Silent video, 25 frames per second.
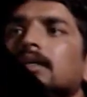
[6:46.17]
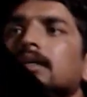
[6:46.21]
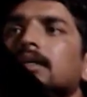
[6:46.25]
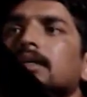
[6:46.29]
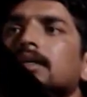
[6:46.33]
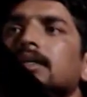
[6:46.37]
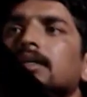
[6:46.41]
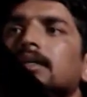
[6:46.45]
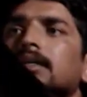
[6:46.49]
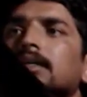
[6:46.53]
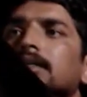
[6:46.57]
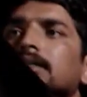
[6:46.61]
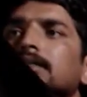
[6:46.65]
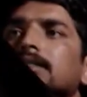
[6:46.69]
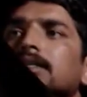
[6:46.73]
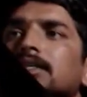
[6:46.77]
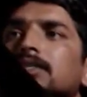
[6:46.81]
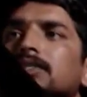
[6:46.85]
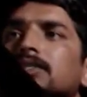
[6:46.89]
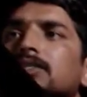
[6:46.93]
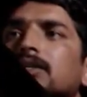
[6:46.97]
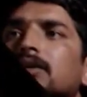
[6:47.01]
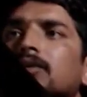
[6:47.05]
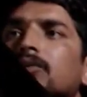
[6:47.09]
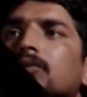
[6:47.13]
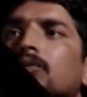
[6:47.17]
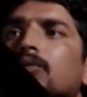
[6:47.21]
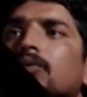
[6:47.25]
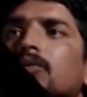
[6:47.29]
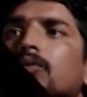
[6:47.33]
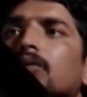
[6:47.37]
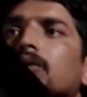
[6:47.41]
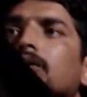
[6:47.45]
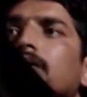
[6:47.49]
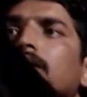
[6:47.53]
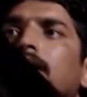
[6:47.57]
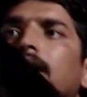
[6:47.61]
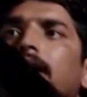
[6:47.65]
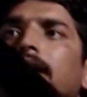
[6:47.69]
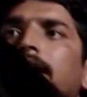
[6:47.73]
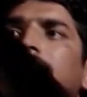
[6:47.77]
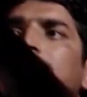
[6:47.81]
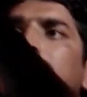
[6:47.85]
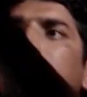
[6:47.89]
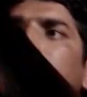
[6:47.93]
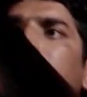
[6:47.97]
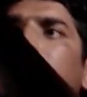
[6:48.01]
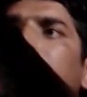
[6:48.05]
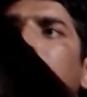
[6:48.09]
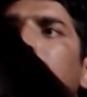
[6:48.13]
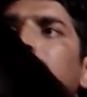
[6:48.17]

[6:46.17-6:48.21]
here just now I explained